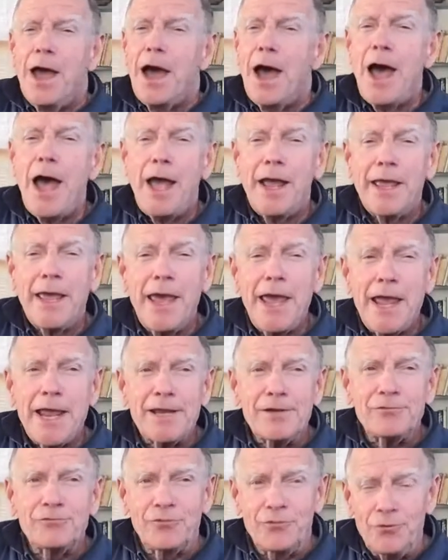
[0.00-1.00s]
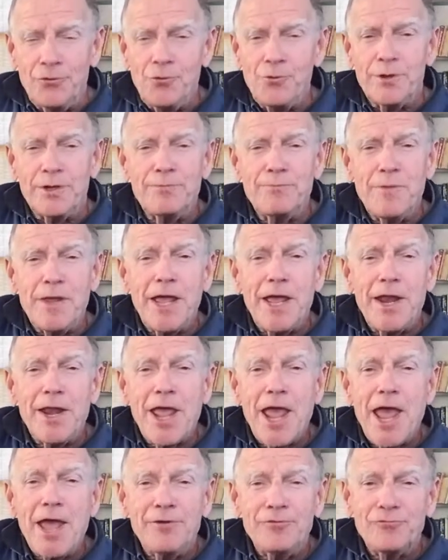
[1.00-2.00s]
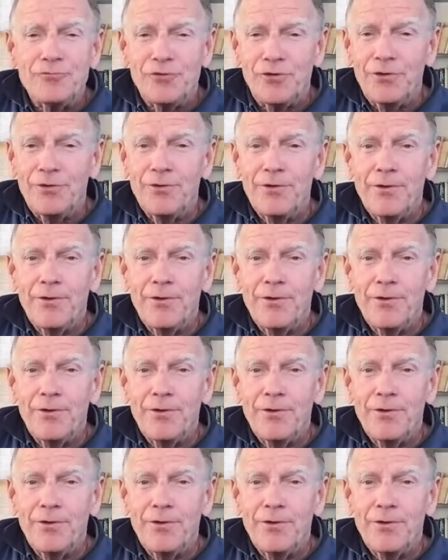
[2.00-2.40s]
I hate to admit it,